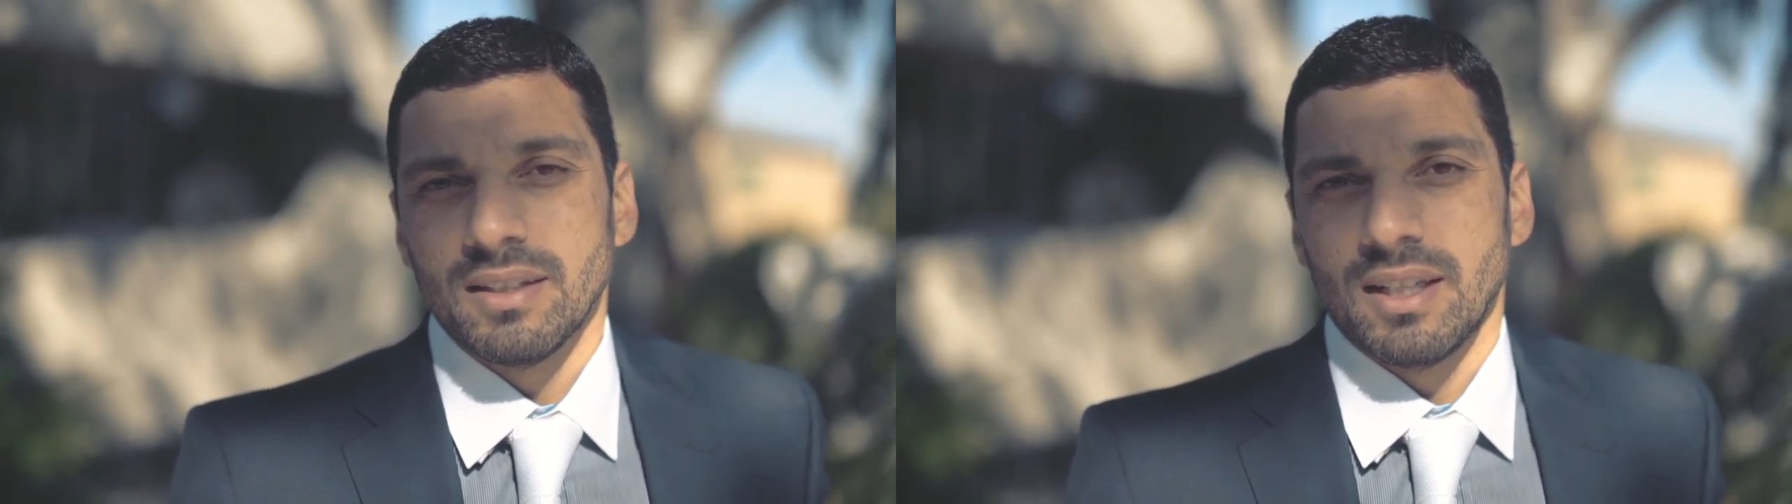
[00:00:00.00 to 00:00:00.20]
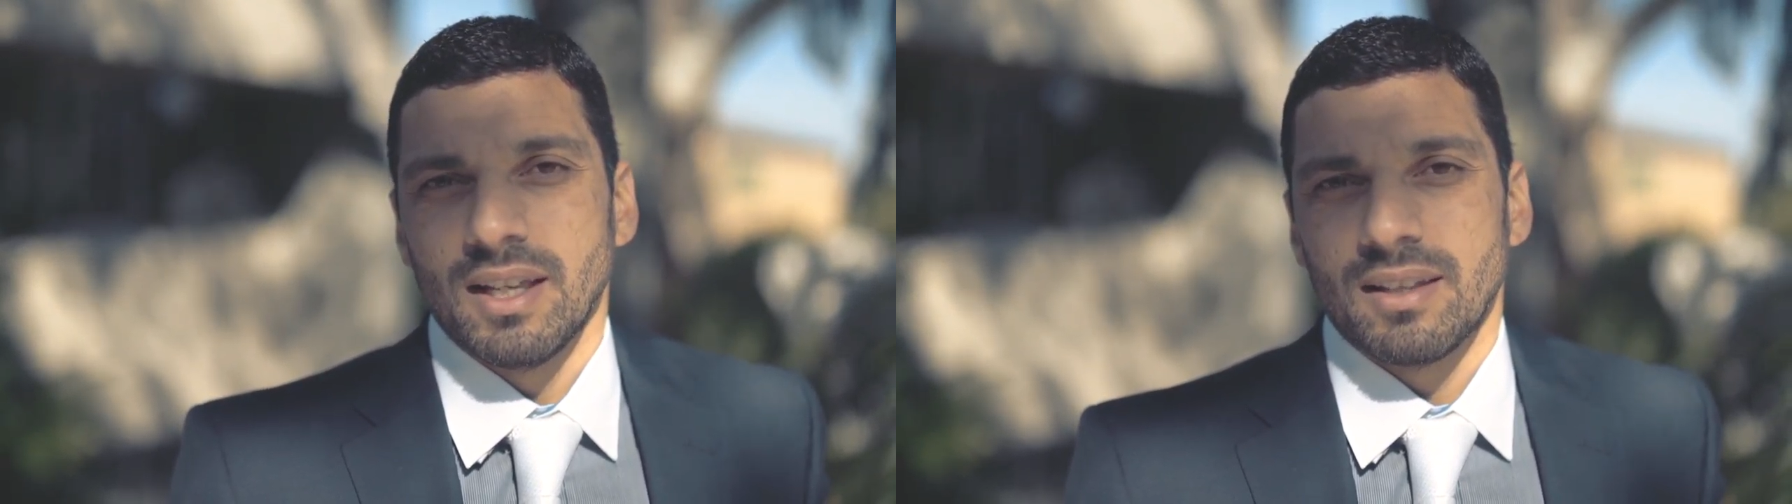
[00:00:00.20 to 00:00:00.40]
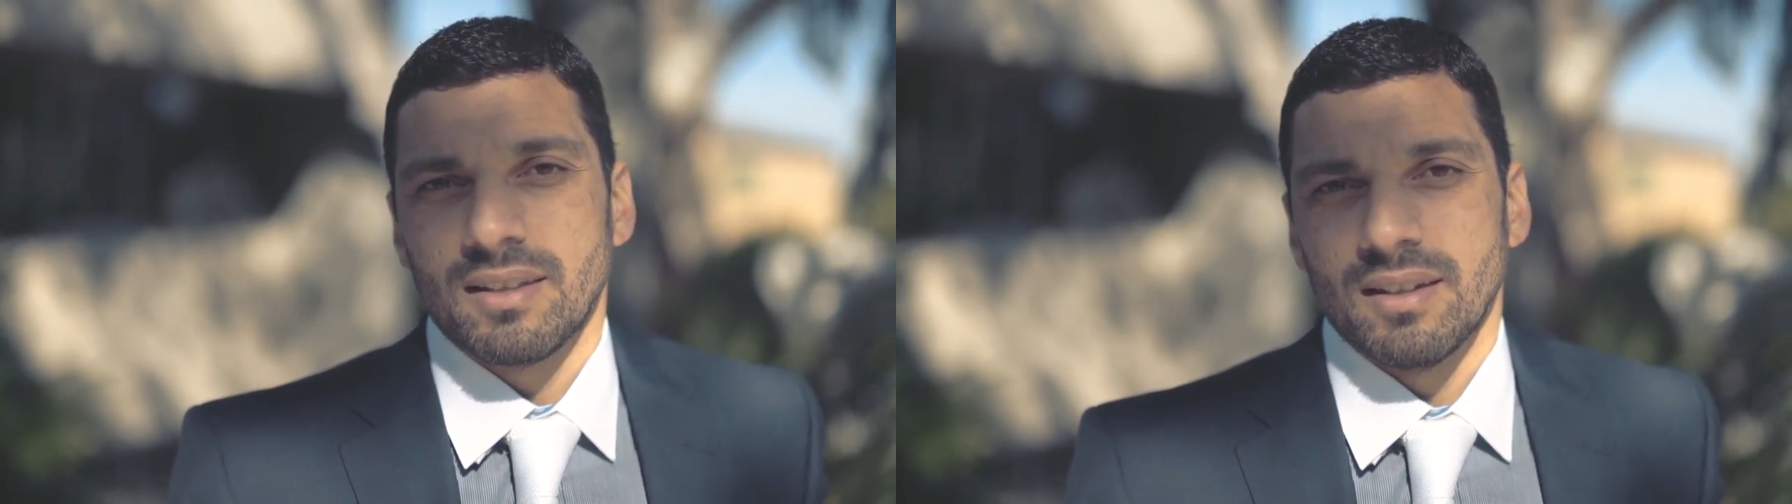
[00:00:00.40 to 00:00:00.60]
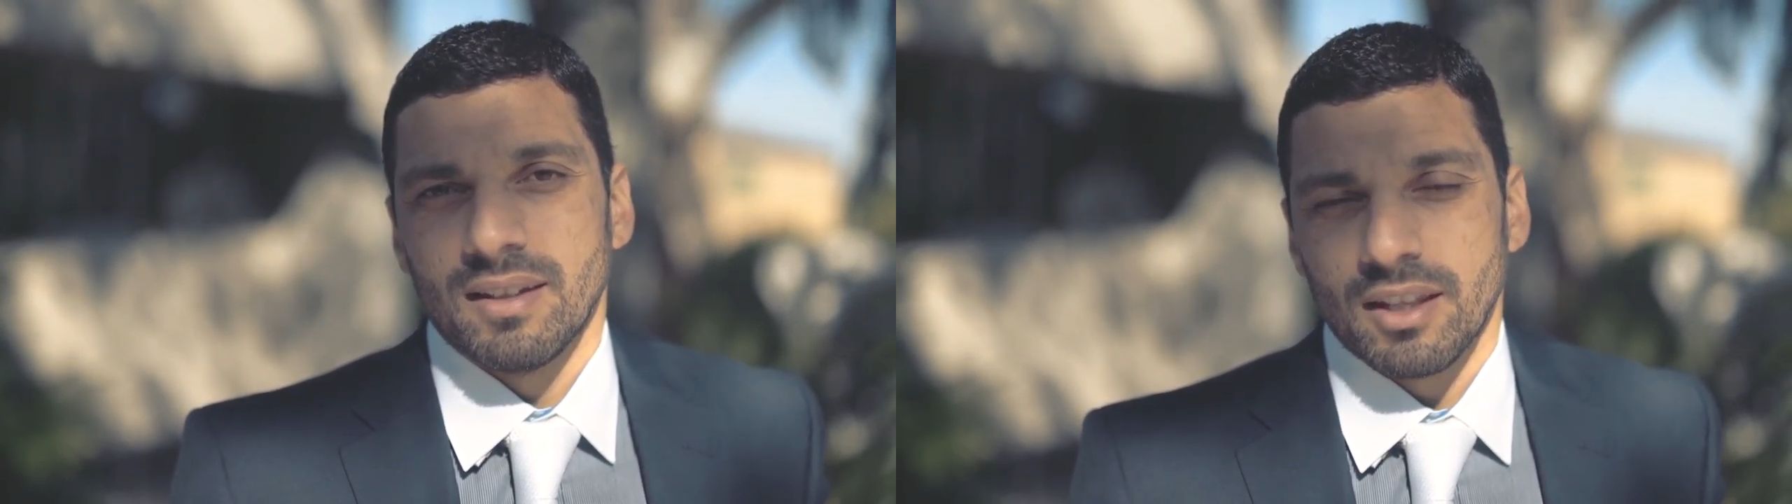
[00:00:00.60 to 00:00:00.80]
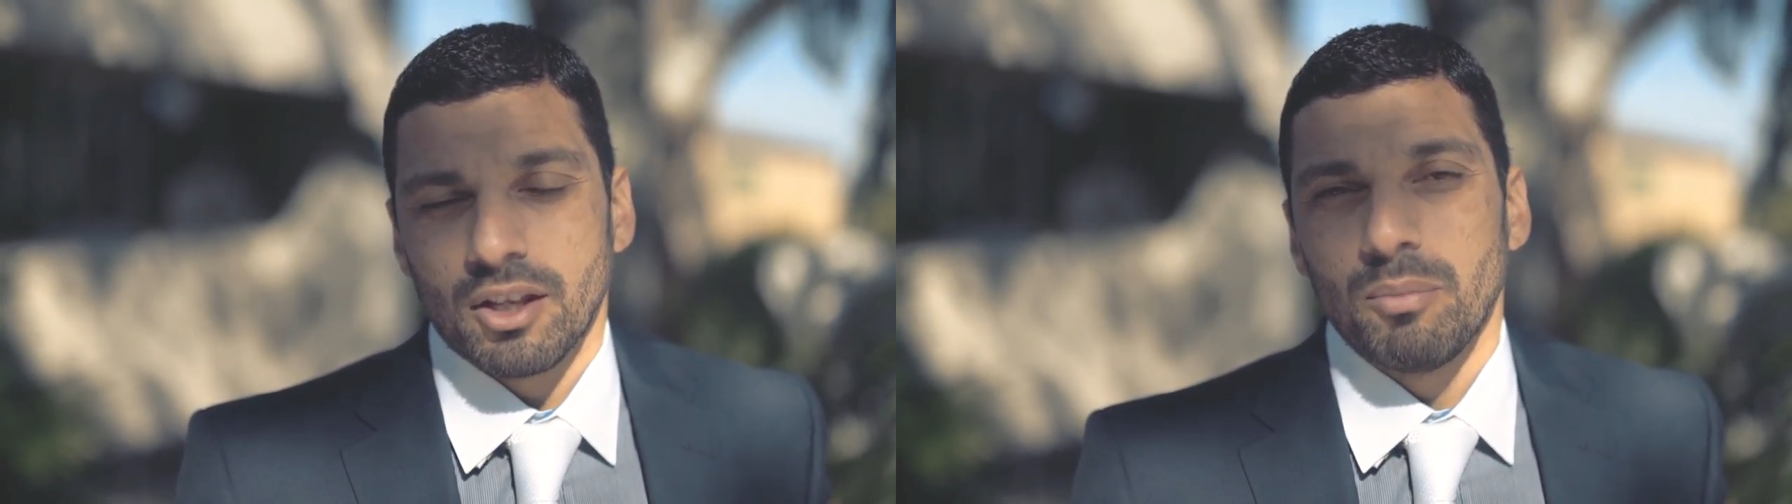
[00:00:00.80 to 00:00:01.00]
to get the,
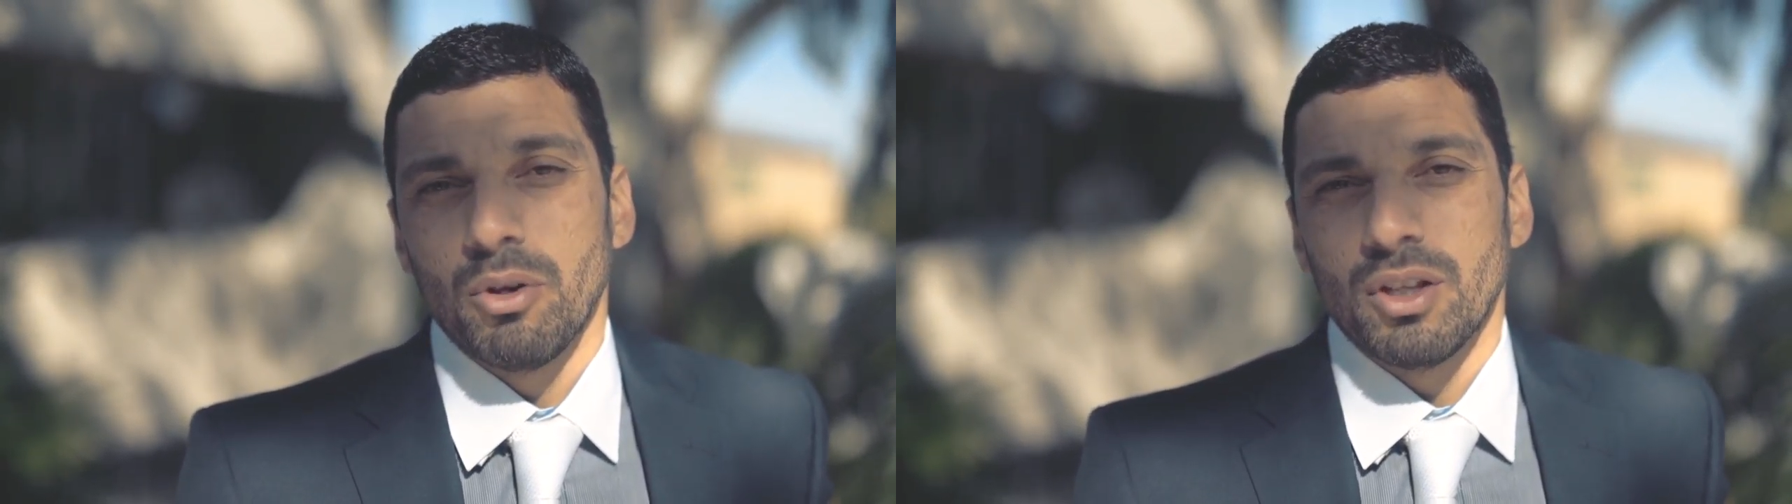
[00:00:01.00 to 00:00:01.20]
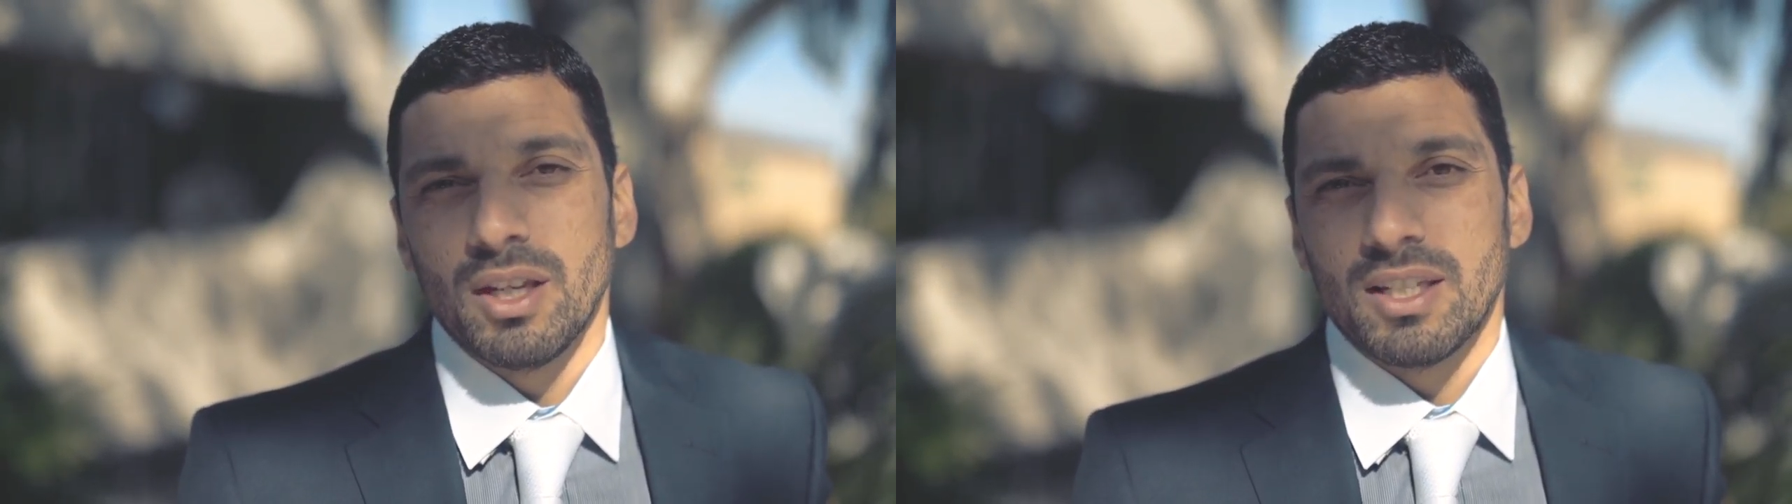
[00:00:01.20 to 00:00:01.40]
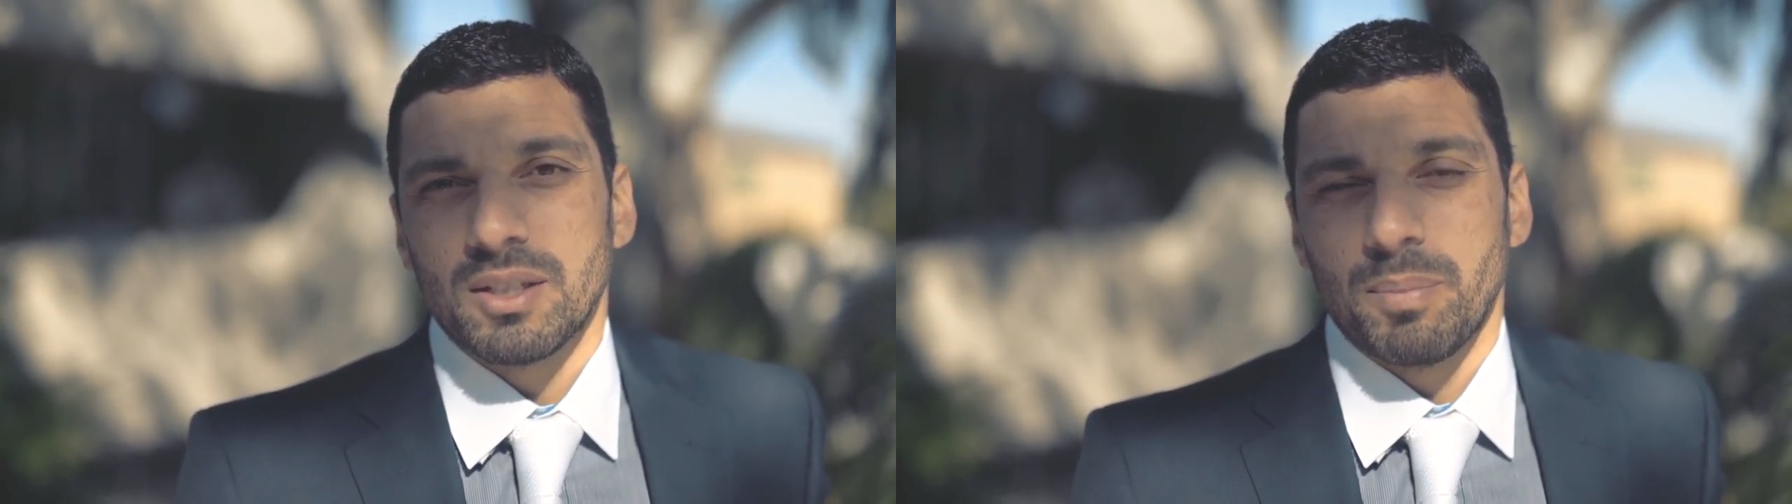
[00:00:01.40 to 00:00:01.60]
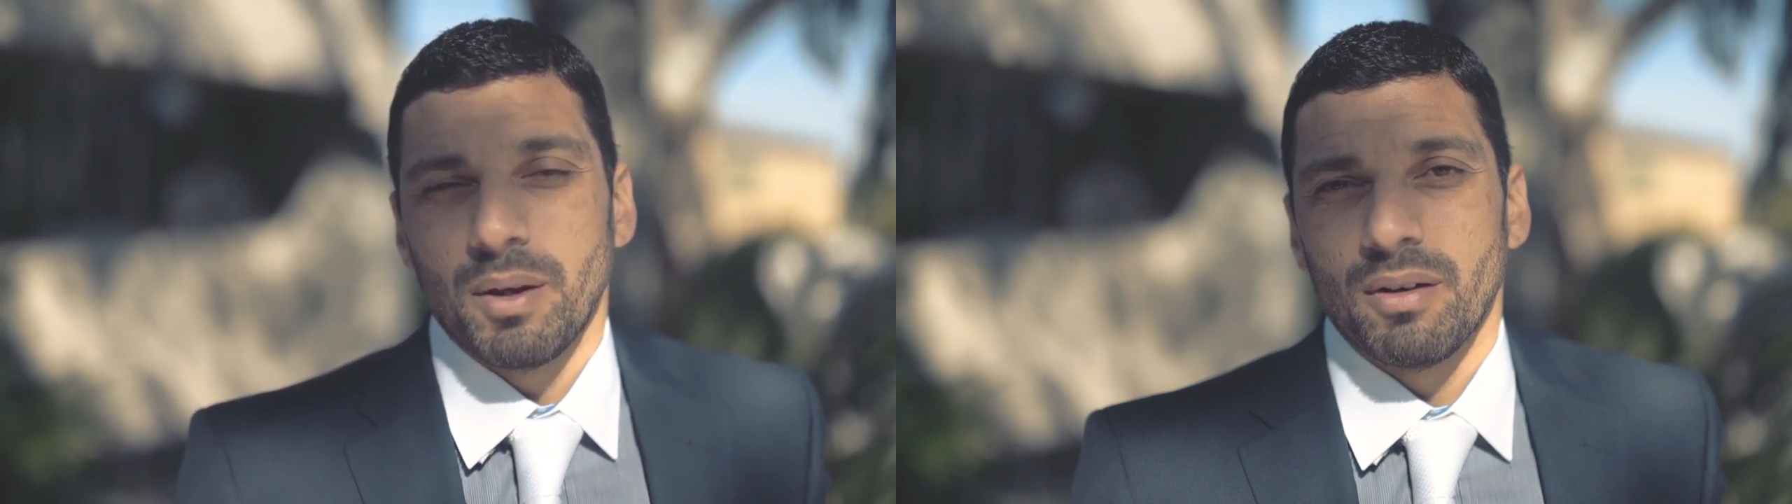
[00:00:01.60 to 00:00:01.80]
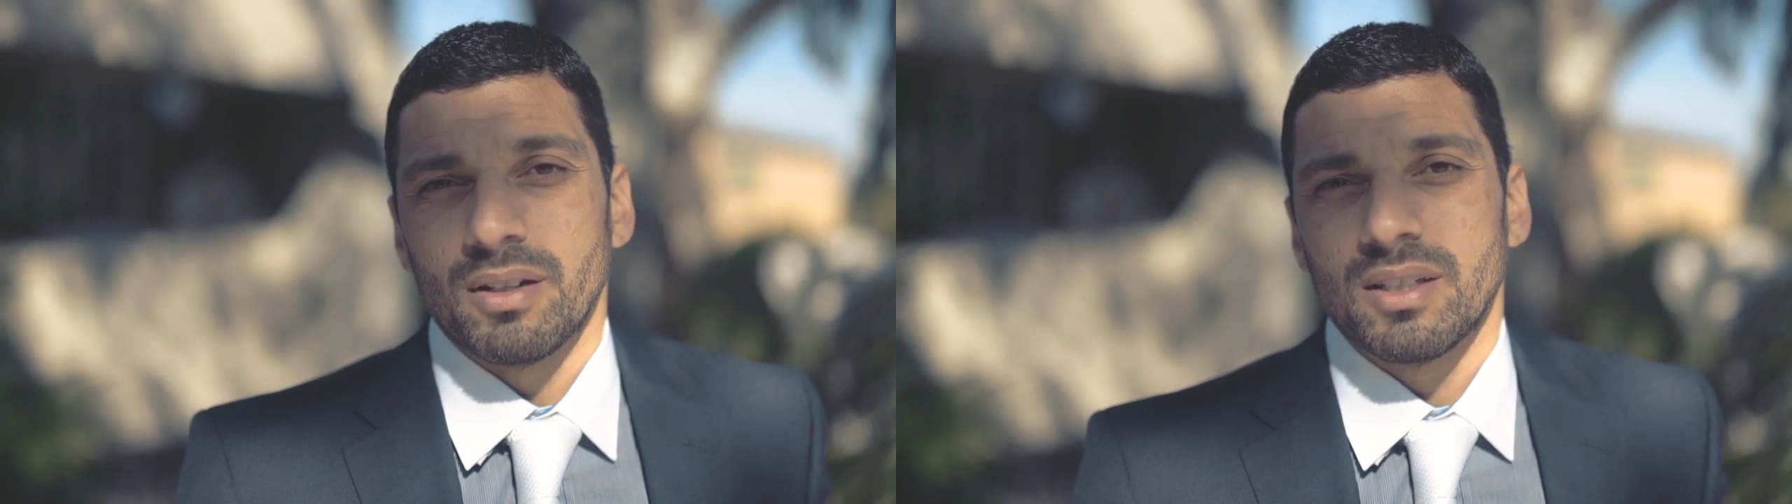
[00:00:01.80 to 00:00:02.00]
the community
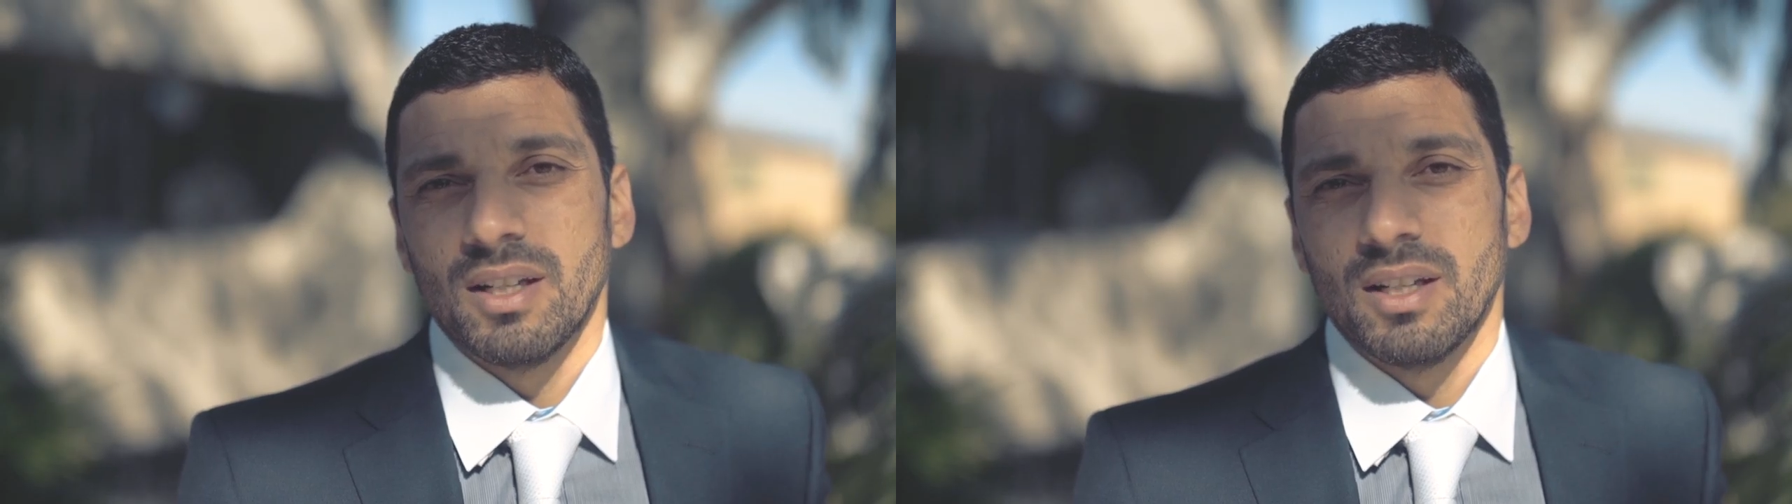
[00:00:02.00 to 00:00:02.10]
spirit